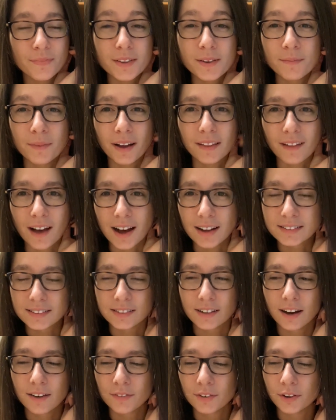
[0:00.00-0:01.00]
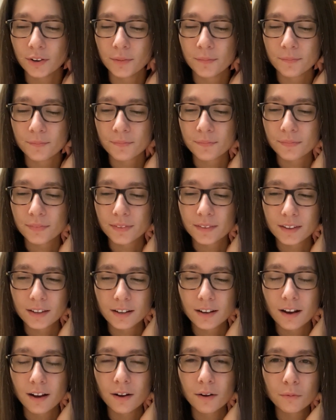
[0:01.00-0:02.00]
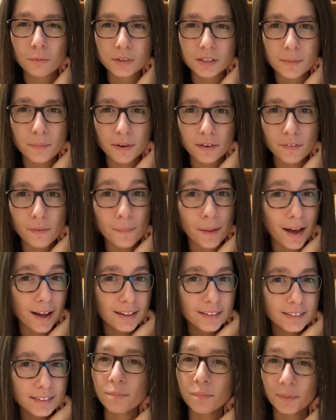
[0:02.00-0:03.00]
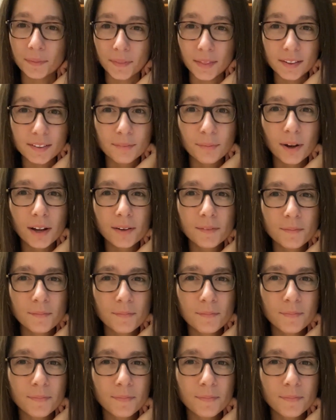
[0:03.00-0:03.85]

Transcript: last novel was a bit of a mess, but this one,